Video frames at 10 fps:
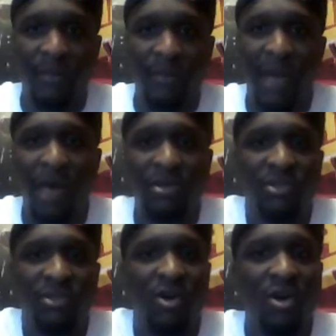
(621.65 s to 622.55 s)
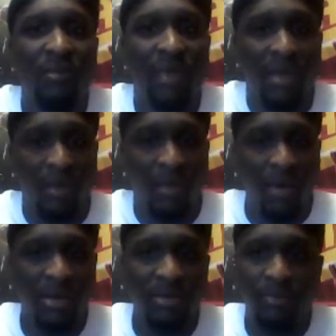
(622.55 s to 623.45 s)
and
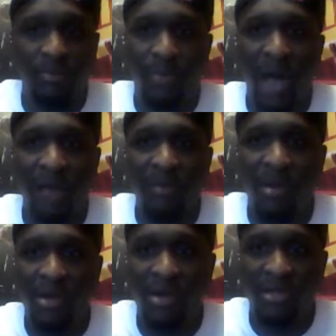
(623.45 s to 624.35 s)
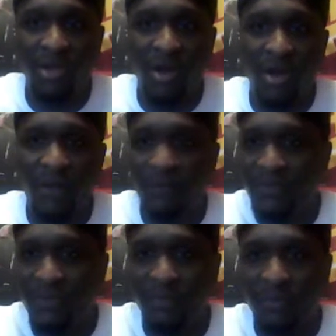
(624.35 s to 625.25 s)
Marc Gasol,
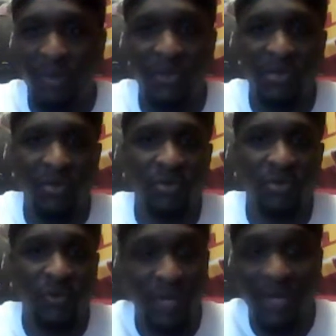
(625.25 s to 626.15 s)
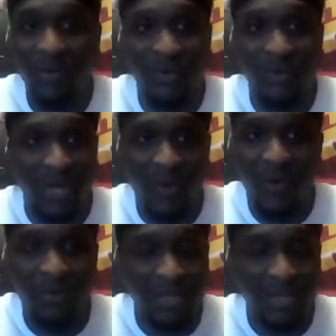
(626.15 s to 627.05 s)
brothers gonna do what they gonna do. They gonna
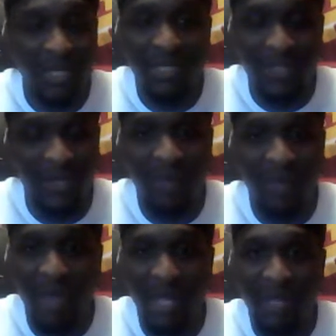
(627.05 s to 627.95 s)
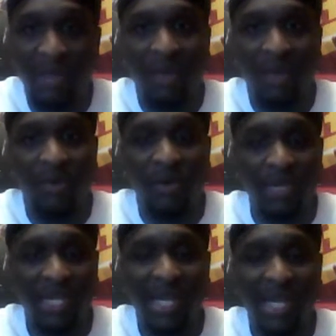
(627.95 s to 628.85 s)
go up against each other. They banging. But on
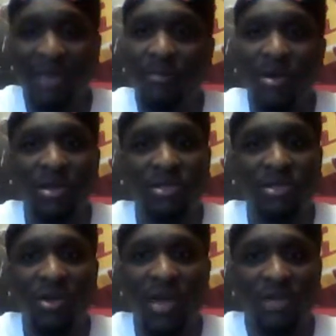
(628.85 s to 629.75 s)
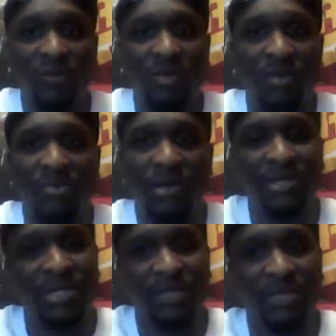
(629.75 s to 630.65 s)
this hand, Marc Gasol had 12
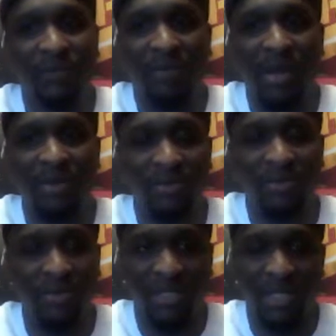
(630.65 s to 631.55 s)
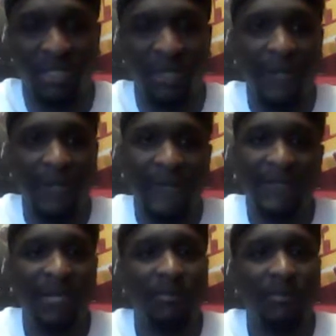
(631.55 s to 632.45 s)
points, 6 rebounds, 3 assists. This
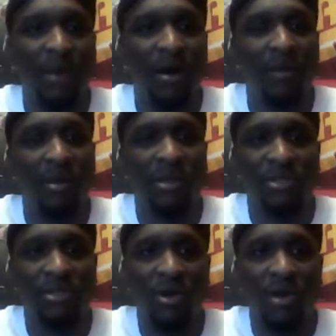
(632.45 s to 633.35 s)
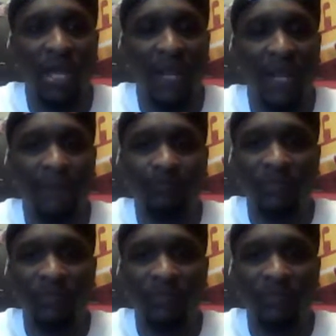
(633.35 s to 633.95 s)
is not a Marc Gasol game.